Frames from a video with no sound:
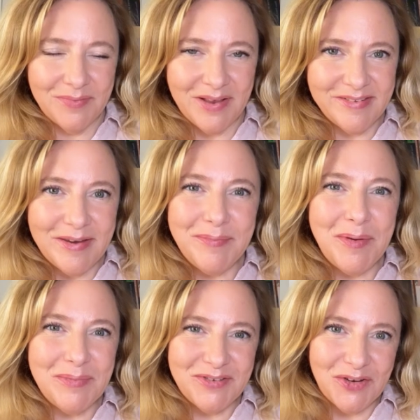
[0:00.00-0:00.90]
Tip
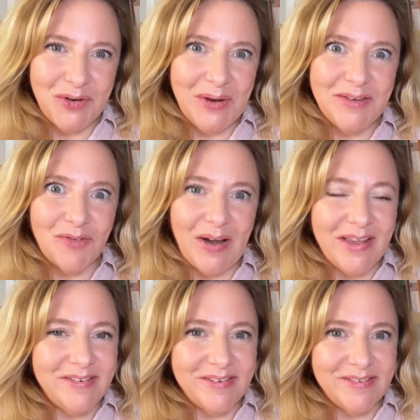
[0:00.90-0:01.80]
number two is
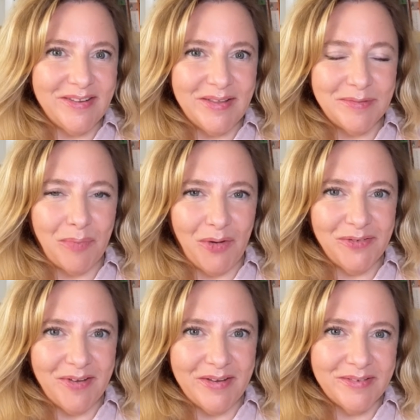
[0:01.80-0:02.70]
related to this
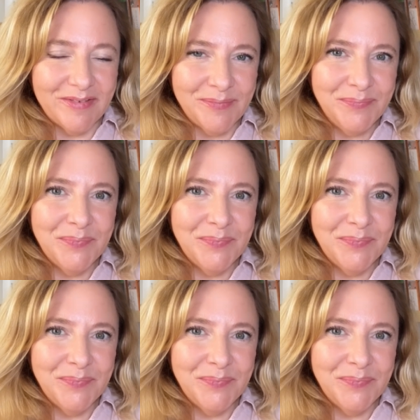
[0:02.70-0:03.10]
process.